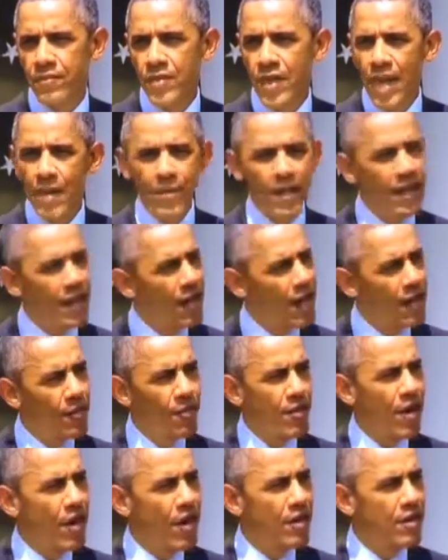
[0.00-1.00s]
Time and again,
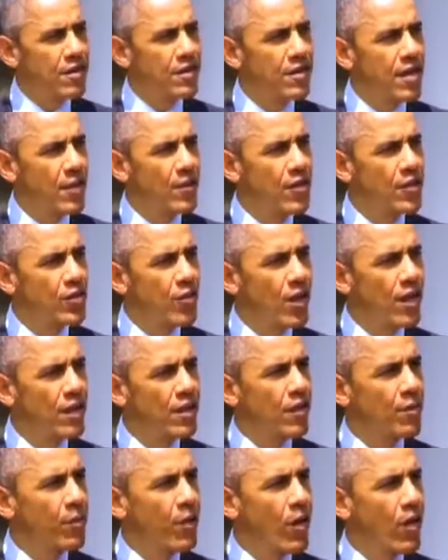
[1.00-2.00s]
America has
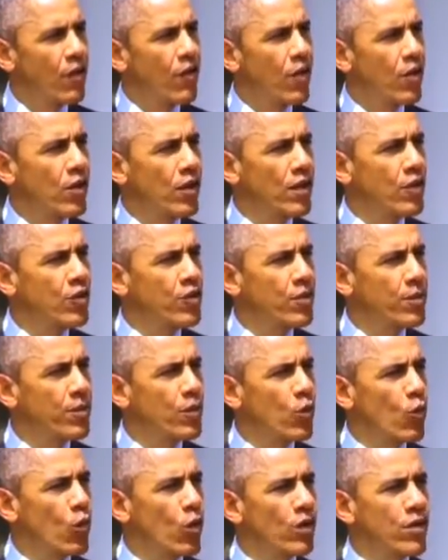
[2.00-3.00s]
demonstrated that part of our leadership
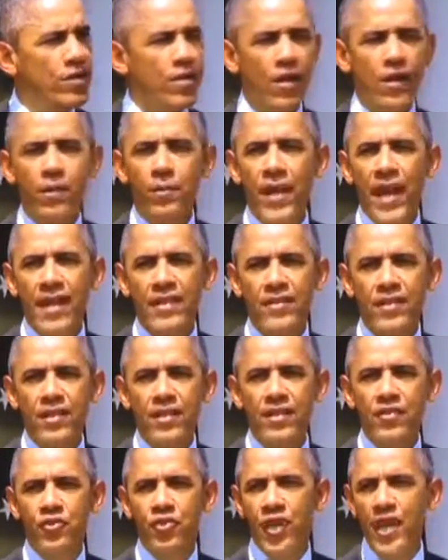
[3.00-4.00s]
in the world is our
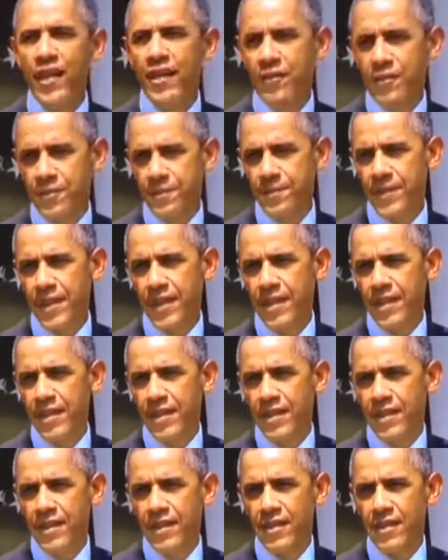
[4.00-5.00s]
capacity to change.
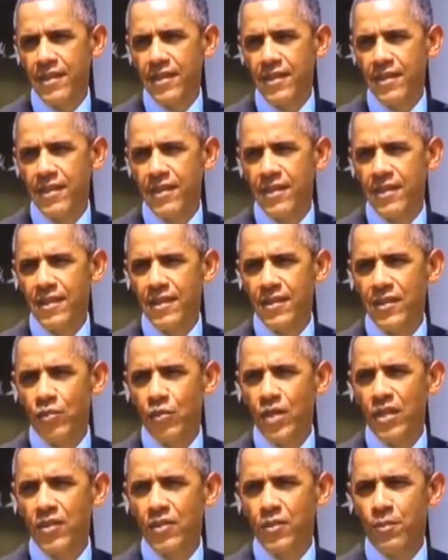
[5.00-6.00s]
It's
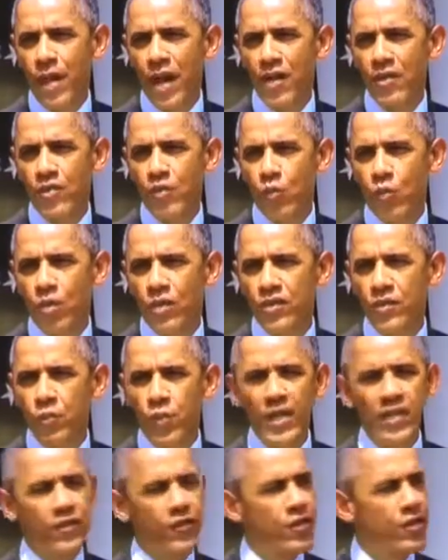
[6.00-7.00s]
what inspires the world to
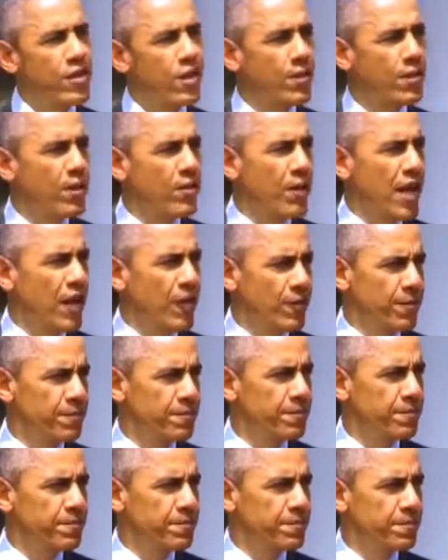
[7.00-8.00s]
reach for something better.
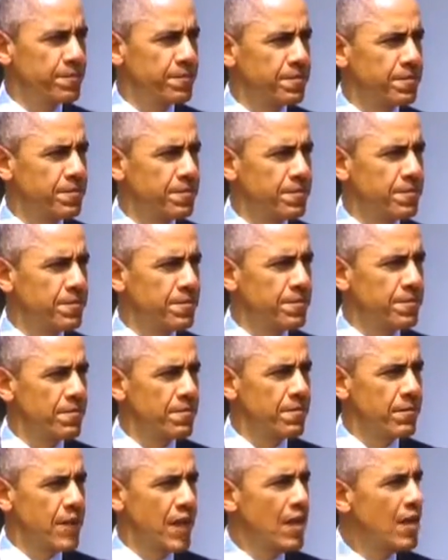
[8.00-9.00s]

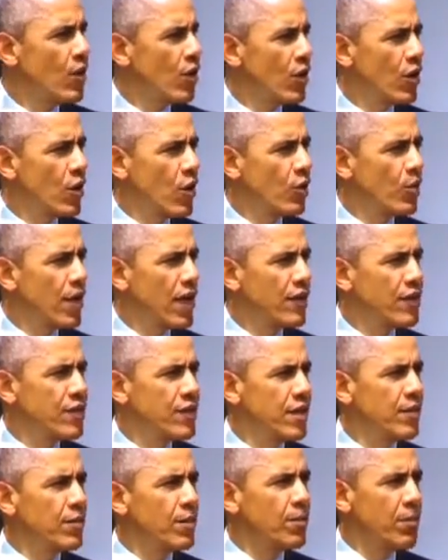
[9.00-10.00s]
A year ago, it might have
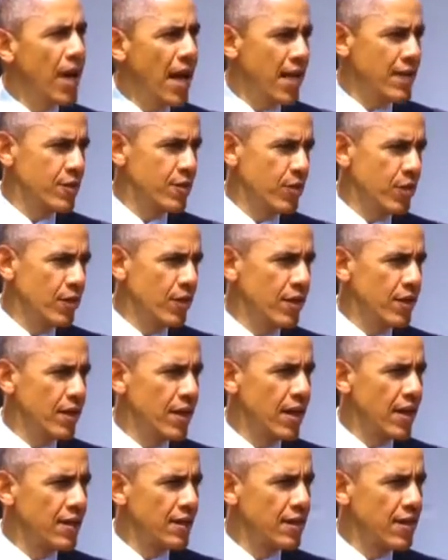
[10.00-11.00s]
seemed impossible that the
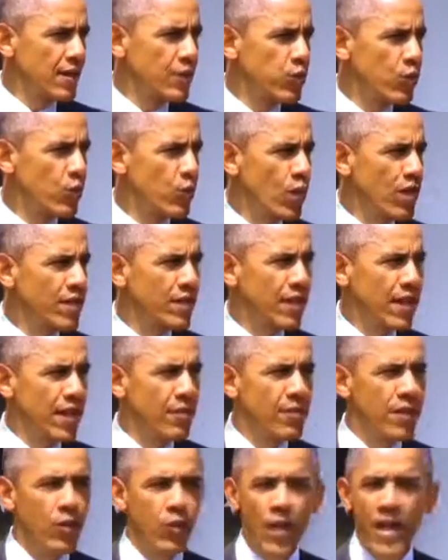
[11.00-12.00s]
United States would once
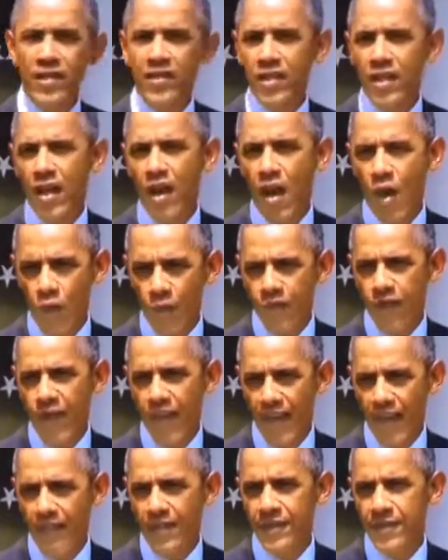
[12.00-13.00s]
again be raising our
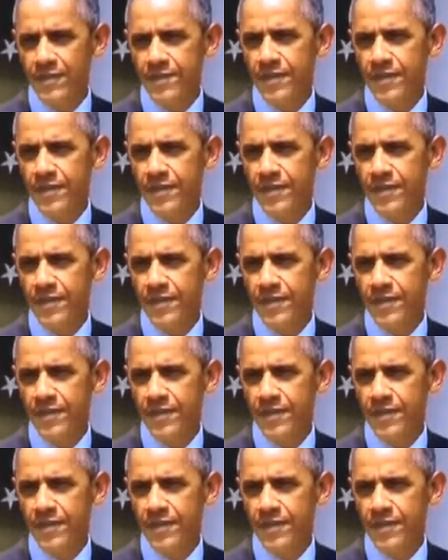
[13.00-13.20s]
flag,